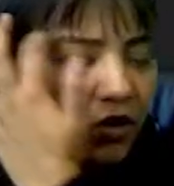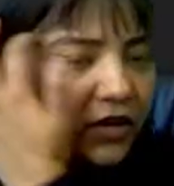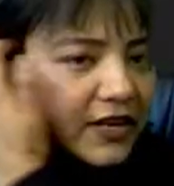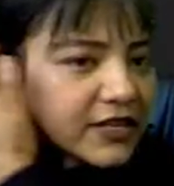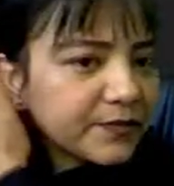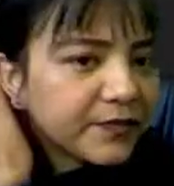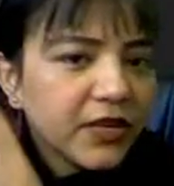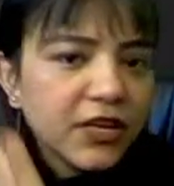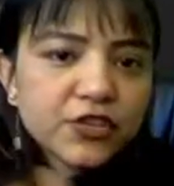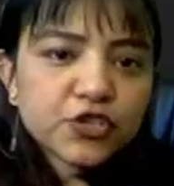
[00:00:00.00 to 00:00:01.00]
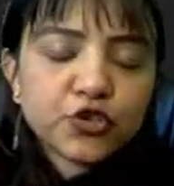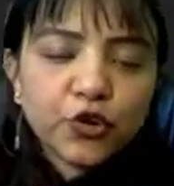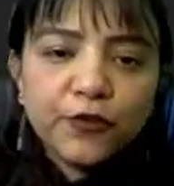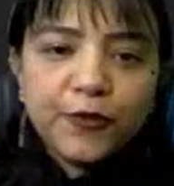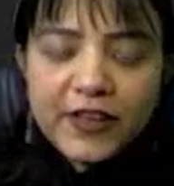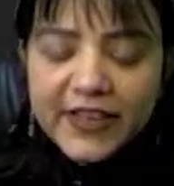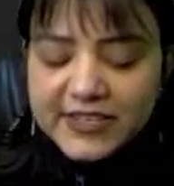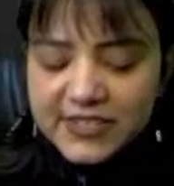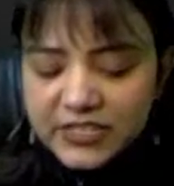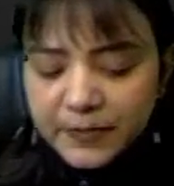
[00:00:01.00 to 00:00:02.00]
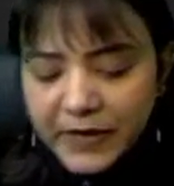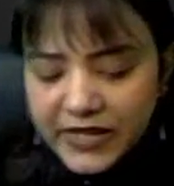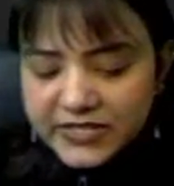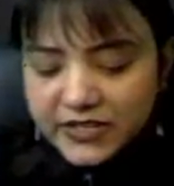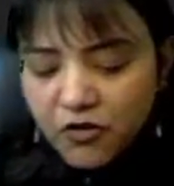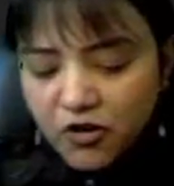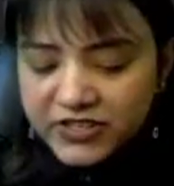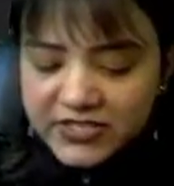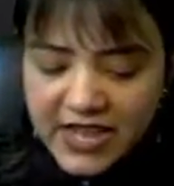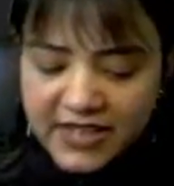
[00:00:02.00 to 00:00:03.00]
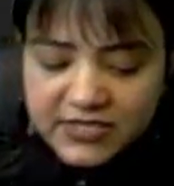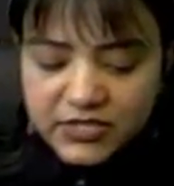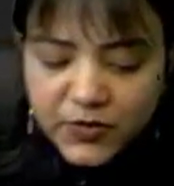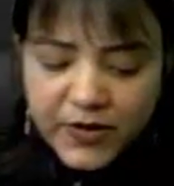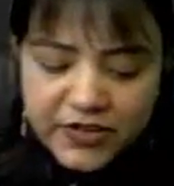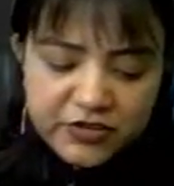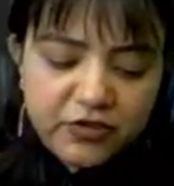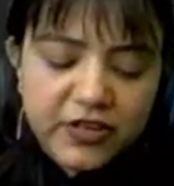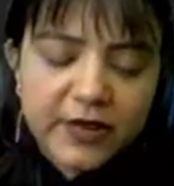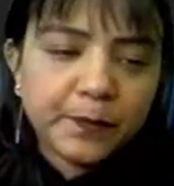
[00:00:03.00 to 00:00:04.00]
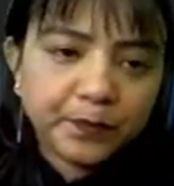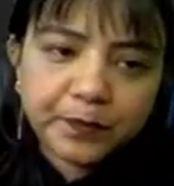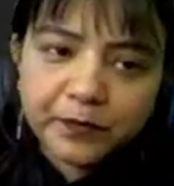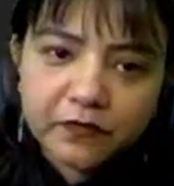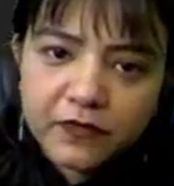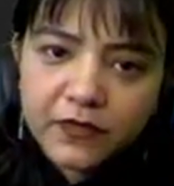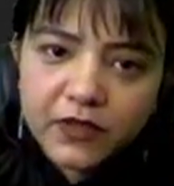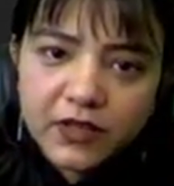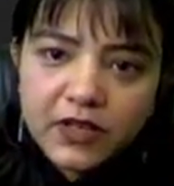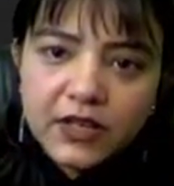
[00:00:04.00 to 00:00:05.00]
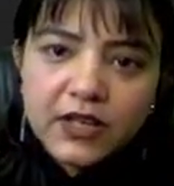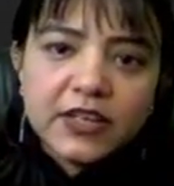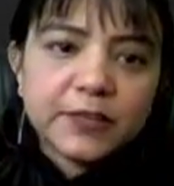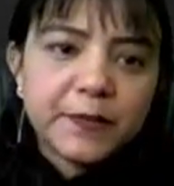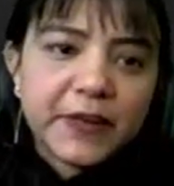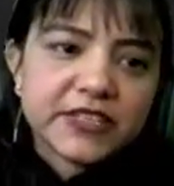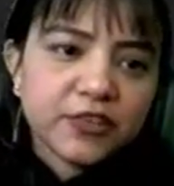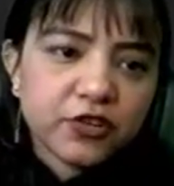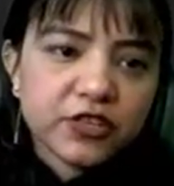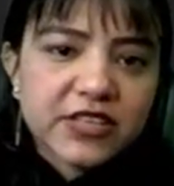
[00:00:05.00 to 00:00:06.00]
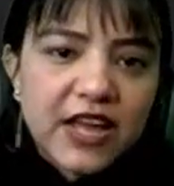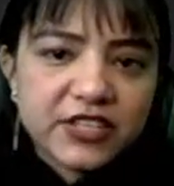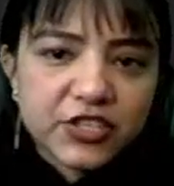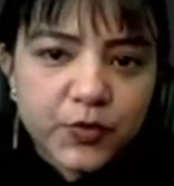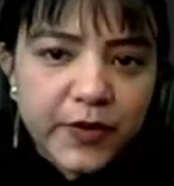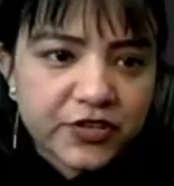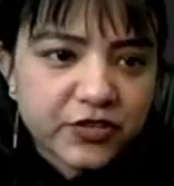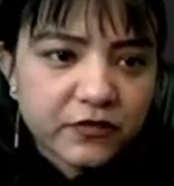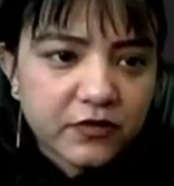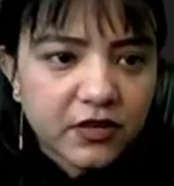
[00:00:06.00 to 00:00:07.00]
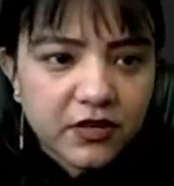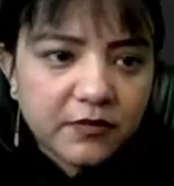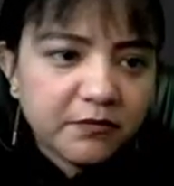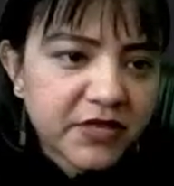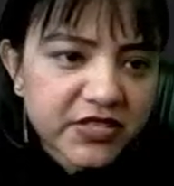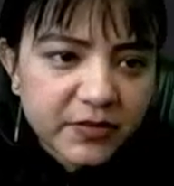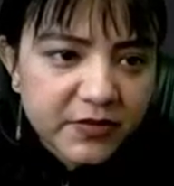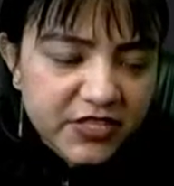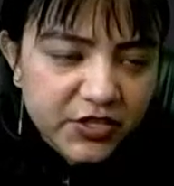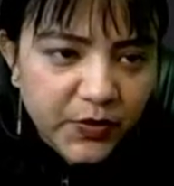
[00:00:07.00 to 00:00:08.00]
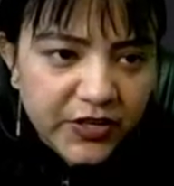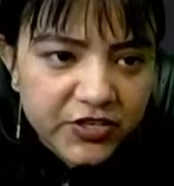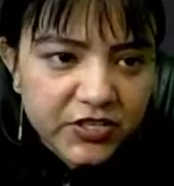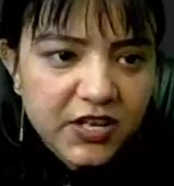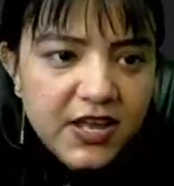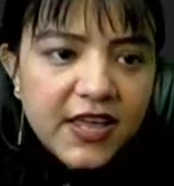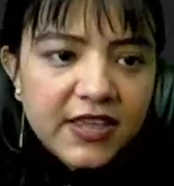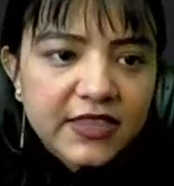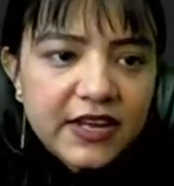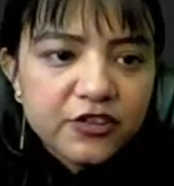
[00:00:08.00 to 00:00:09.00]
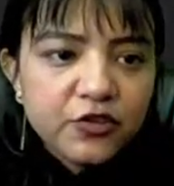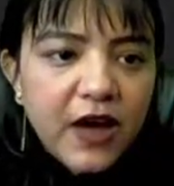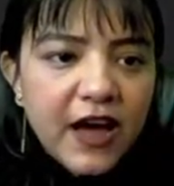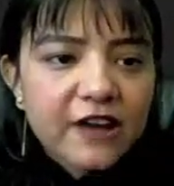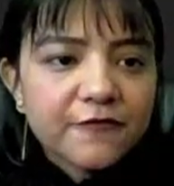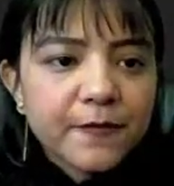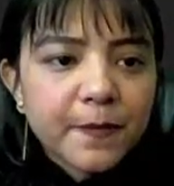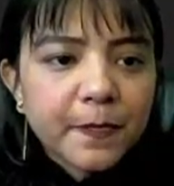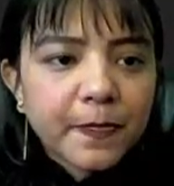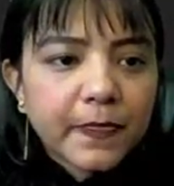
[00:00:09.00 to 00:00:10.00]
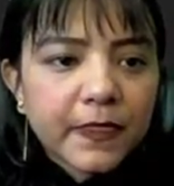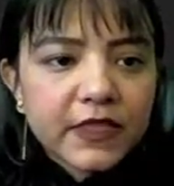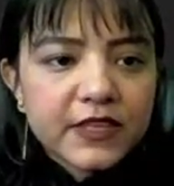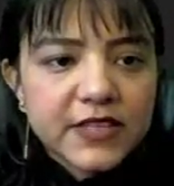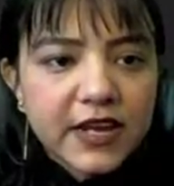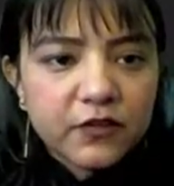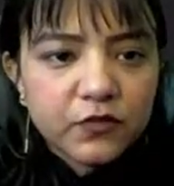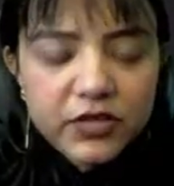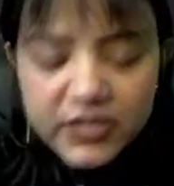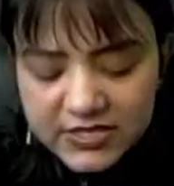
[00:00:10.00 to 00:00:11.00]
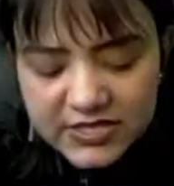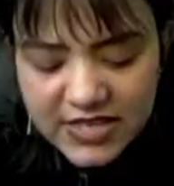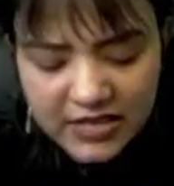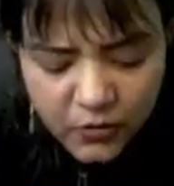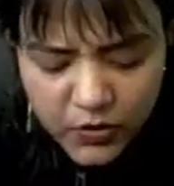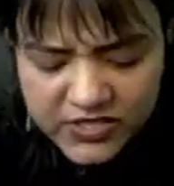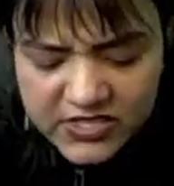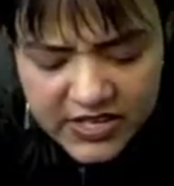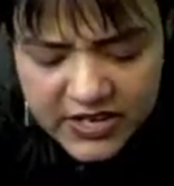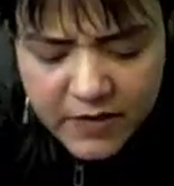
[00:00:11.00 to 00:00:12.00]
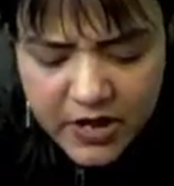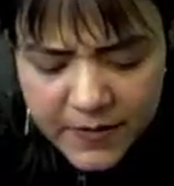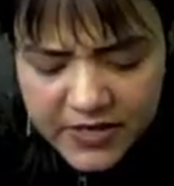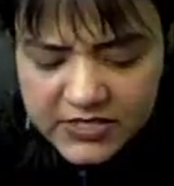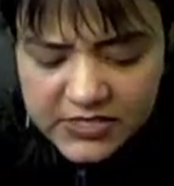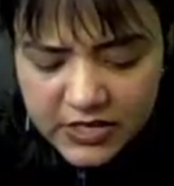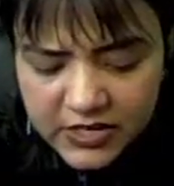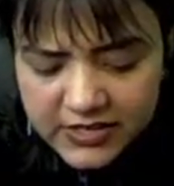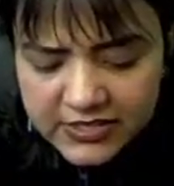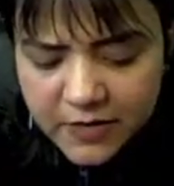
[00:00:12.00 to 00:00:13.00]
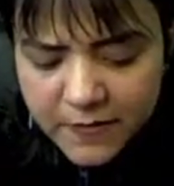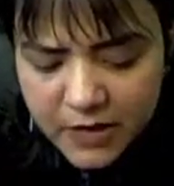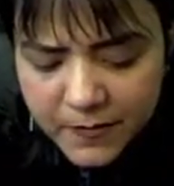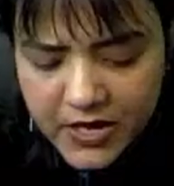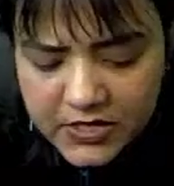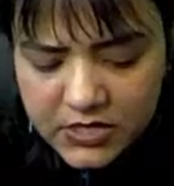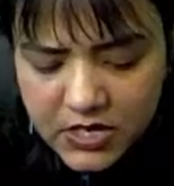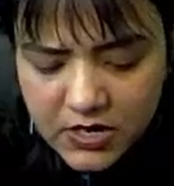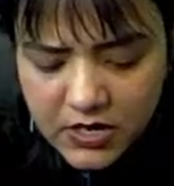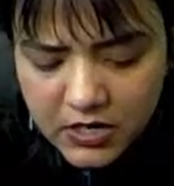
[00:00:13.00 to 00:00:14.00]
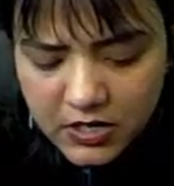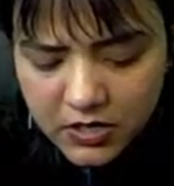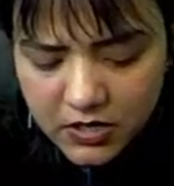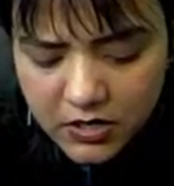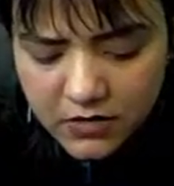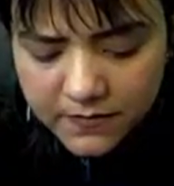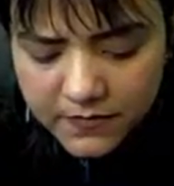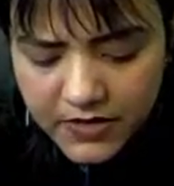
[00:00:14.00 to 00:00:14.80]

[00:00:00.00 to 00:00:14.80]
All right. So, doleful is a depressing or a sad situation, okay? Depressing or a sad situation, miserable situation. Then you have the second word. This is other words nahi hamare paas. Iske is hamare paas.